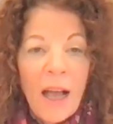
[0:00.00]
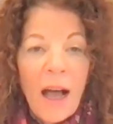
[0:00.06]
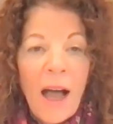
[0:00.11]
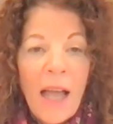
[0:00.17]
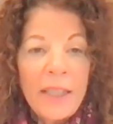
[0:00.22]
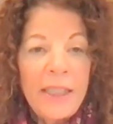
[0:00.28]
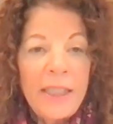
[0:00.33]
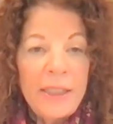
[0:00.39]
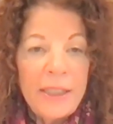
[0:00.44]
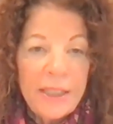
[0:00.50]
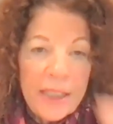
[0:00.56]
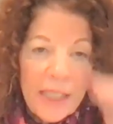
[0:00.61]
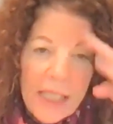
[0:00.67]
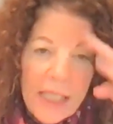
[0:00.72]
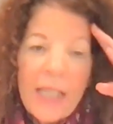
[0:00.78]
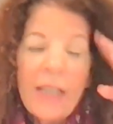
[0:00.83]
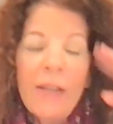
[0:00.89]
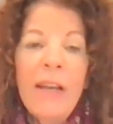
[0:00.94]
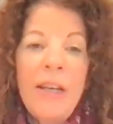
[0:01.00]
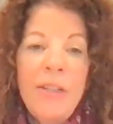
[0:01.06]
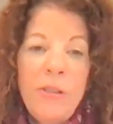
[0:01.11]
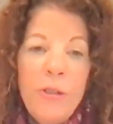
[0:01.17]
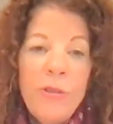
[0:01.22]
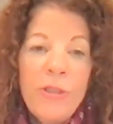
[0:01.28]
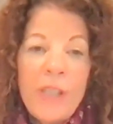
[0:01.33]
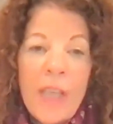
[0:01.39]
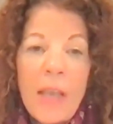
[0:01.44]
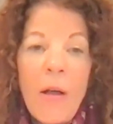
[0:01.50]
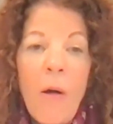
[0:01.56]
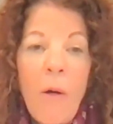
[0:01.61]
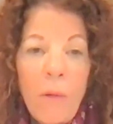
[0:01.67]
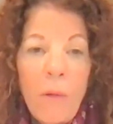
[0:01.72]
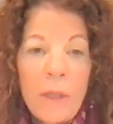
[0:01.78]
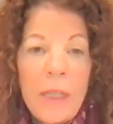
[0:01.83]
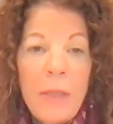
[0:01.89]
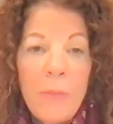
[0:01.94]
I could sit here and you'd say,
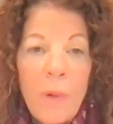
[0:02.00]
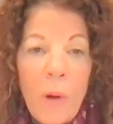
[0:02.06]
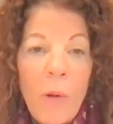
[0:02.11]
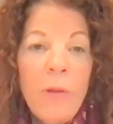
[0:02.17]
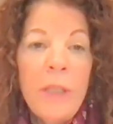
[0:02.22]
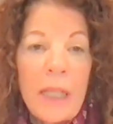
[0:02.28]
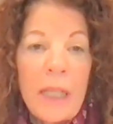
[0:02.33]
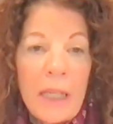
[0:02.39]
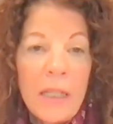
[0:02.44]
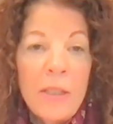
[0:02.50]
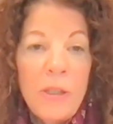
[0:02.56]
holy moly,